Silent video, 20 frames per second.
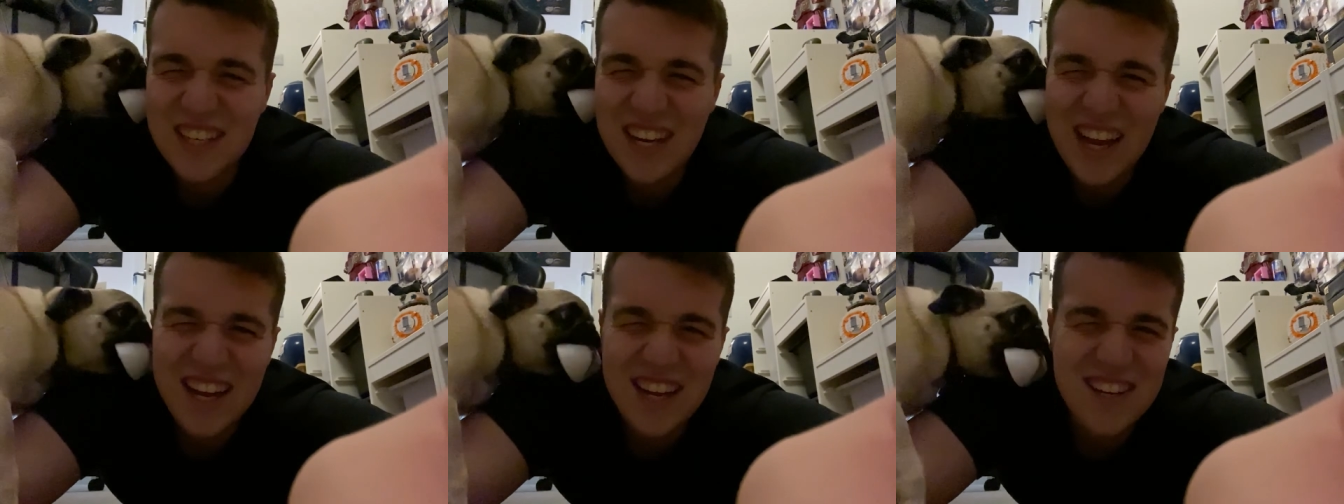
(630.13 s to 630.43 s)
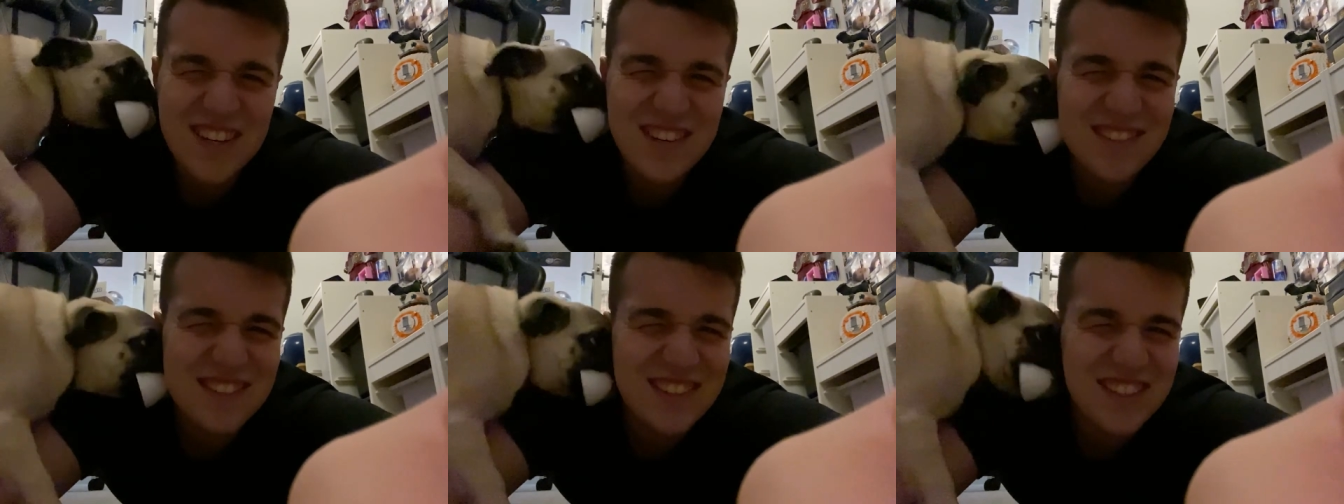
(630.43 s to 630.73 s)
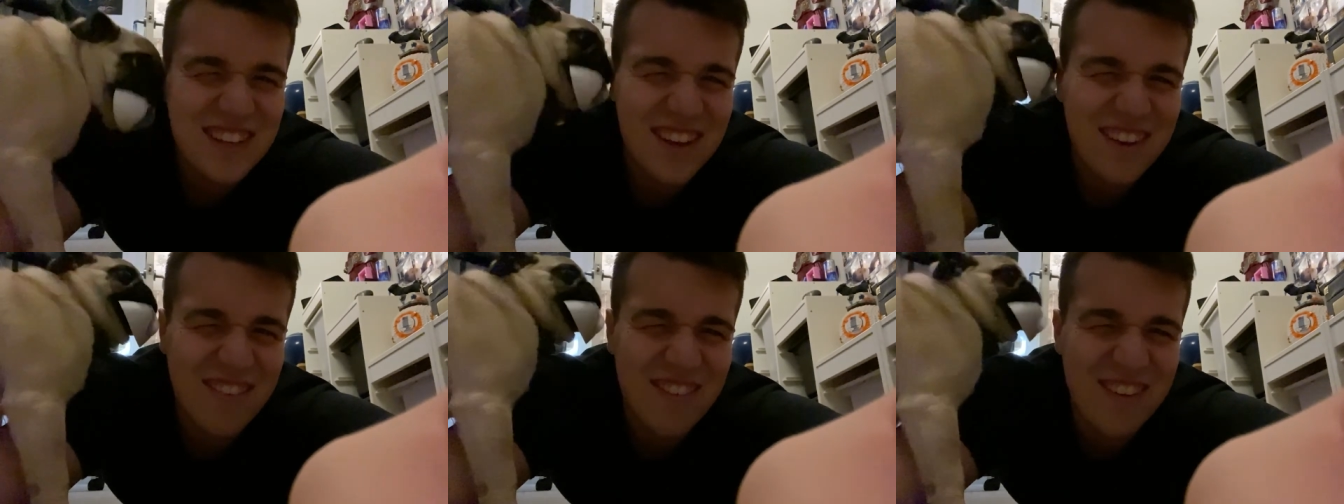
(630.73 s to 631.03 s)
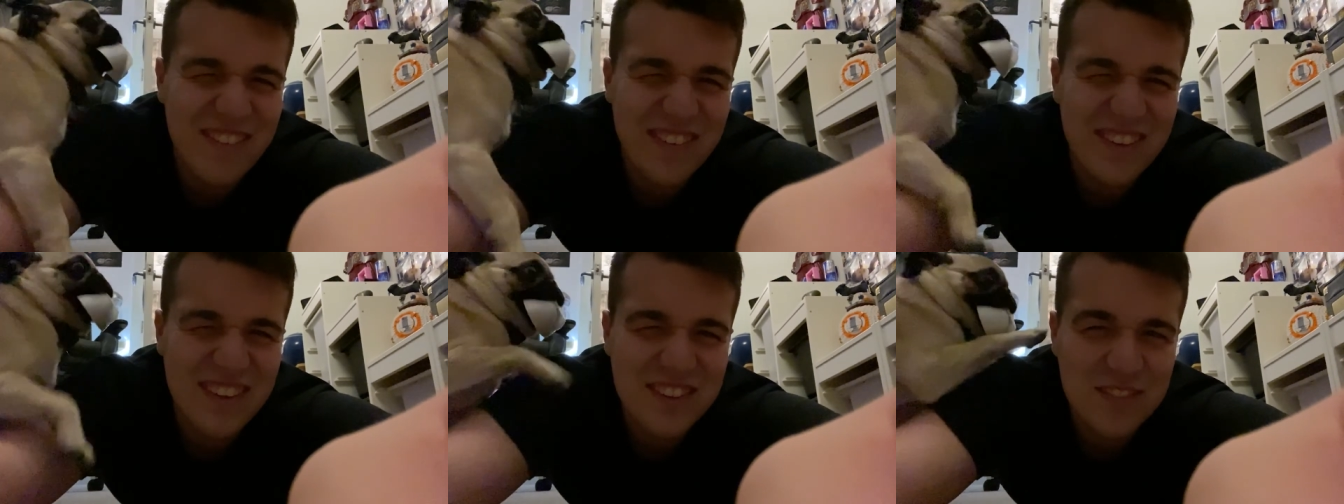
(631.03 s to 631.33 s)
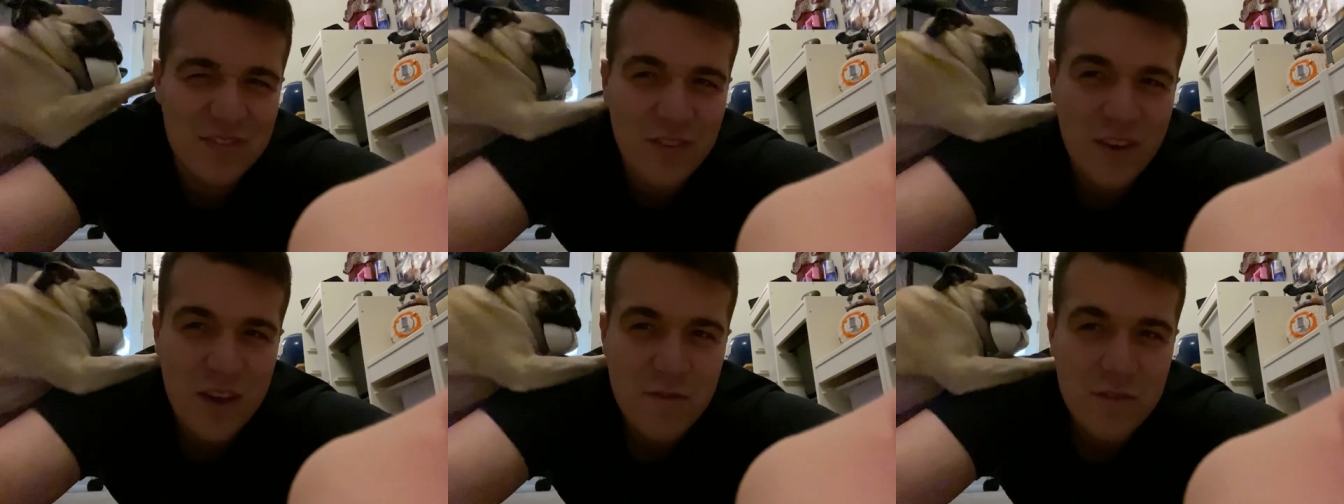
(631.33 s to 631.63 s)
like a nutter with his
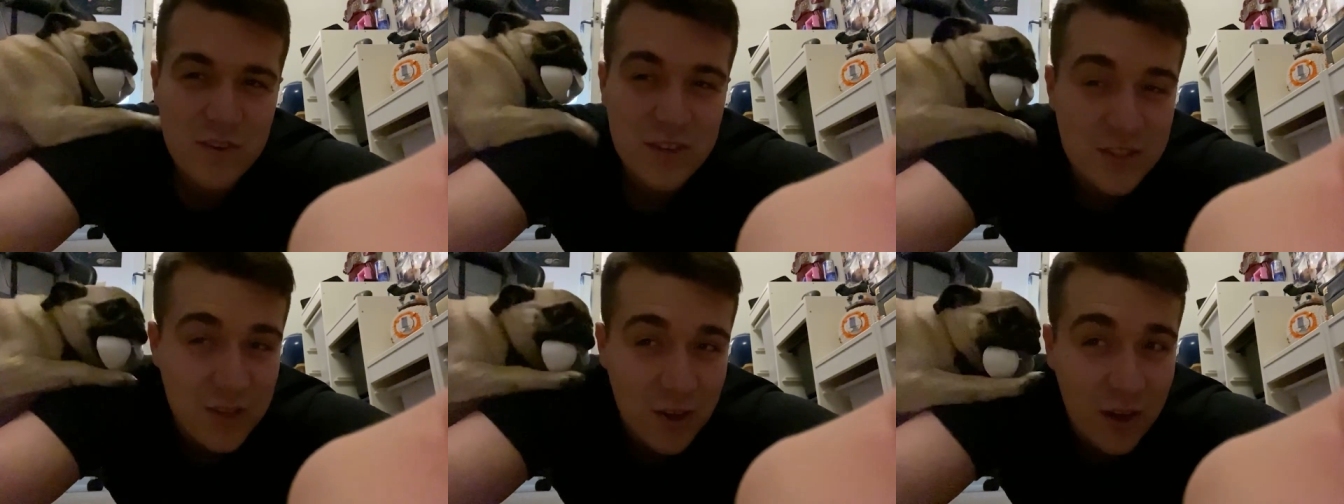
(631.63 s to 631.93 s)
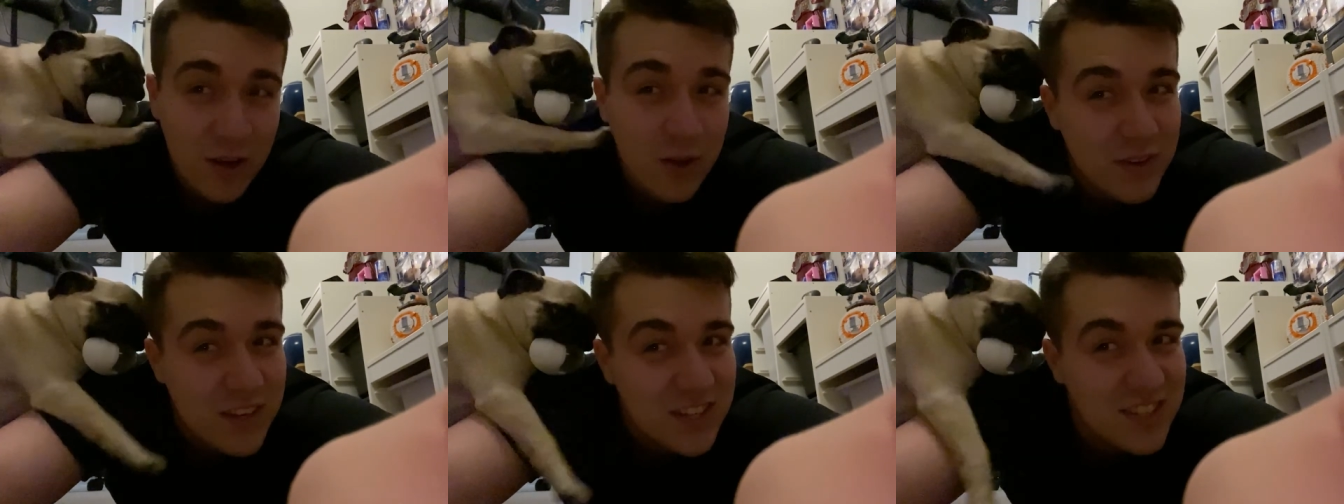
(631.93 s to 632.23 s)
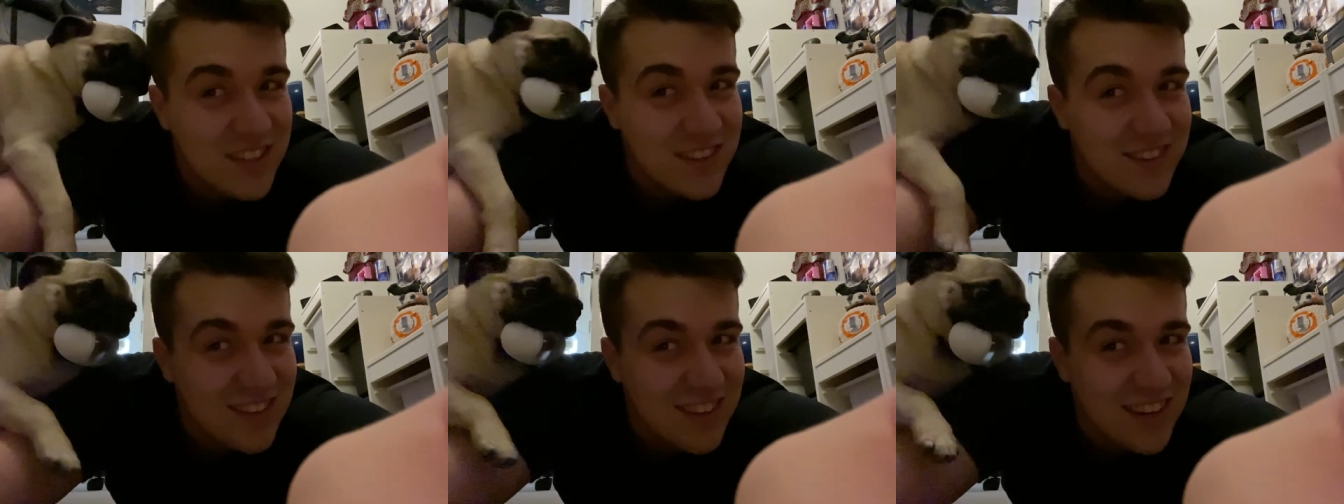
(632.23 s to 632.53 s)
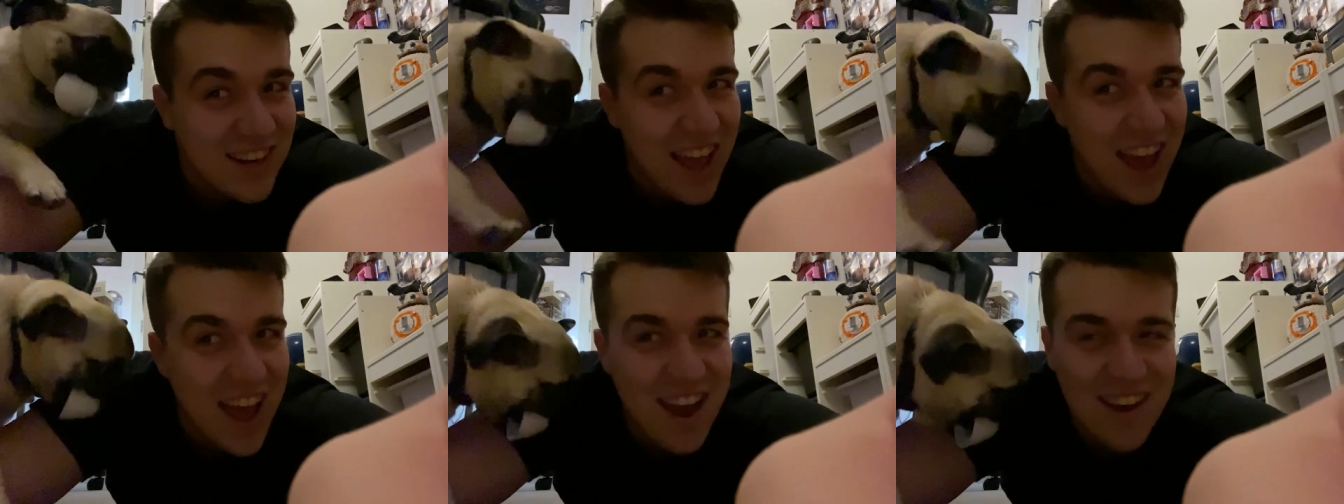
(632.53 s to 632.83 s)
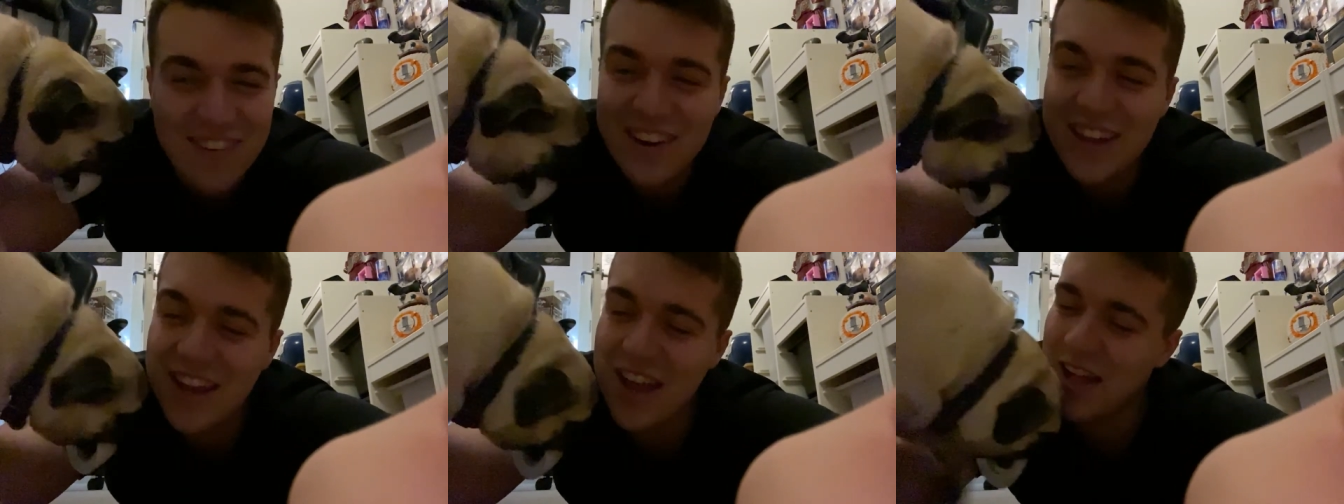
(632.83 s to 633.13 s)
favourite toy, which is an
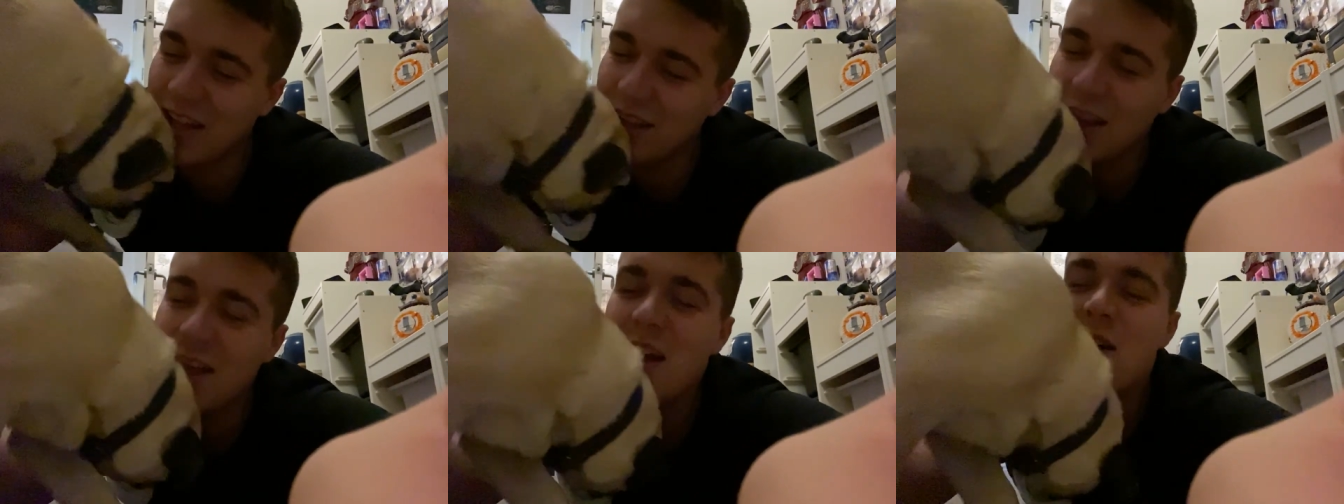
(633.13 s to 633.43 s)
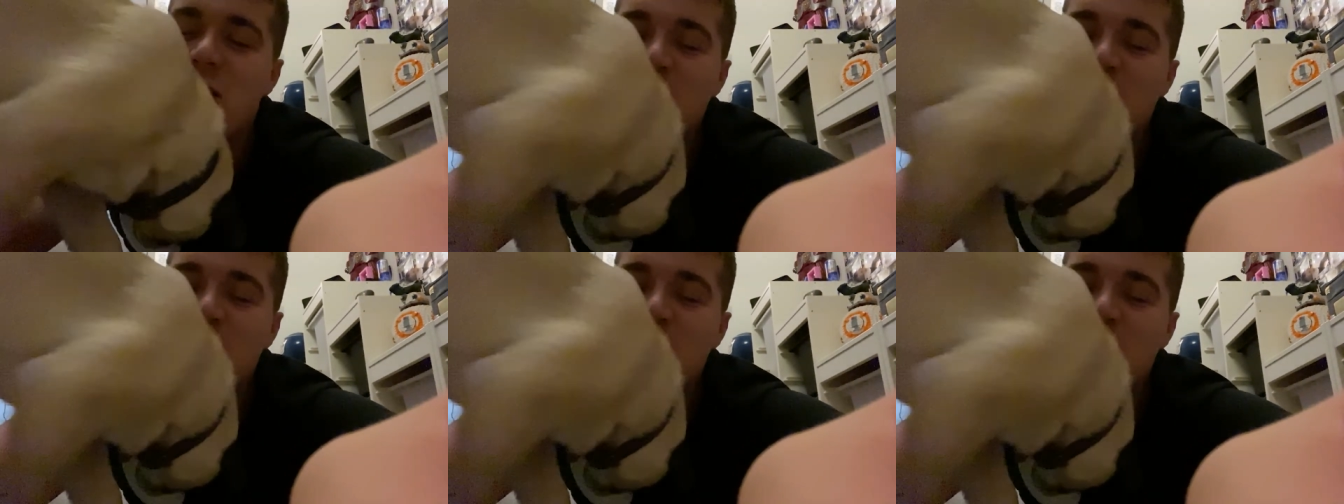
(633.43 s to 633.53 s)
Ariel